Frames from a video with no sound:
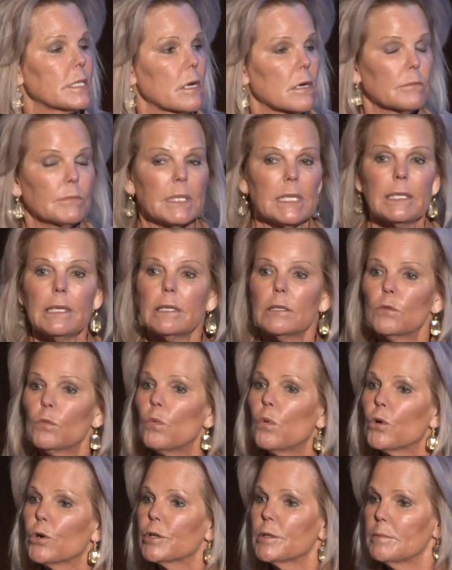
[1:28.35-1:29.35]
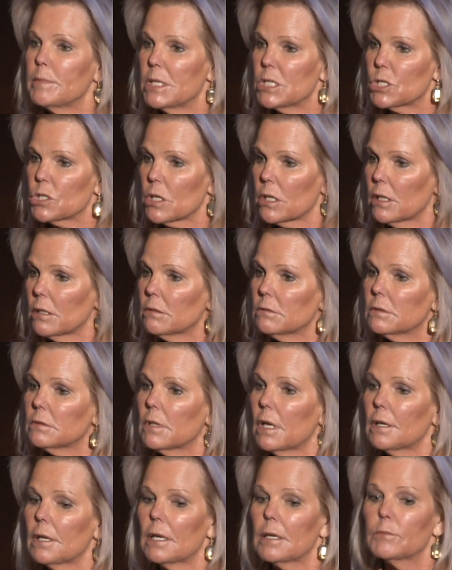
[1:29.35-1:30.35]
Army in Warren, Michigan,
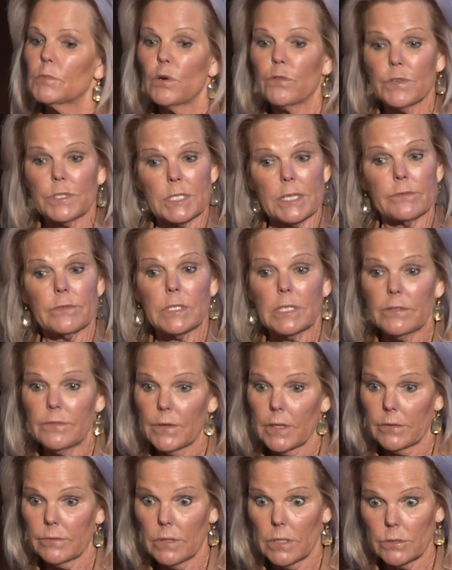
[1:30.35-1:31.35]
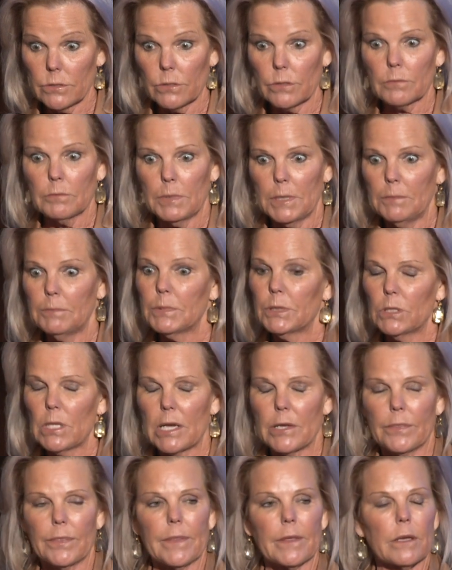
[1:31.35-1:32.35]
over 7,500 people
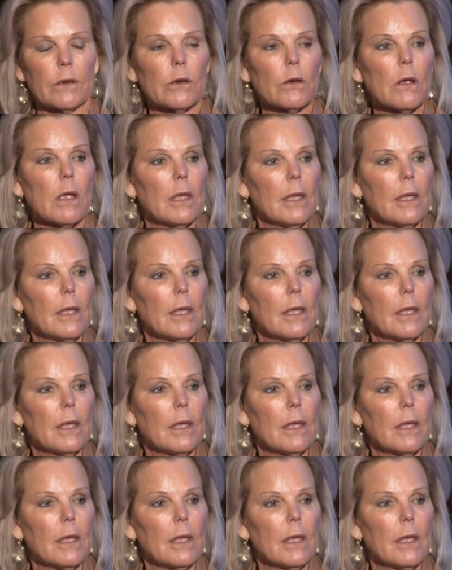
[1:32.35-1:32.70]
out there.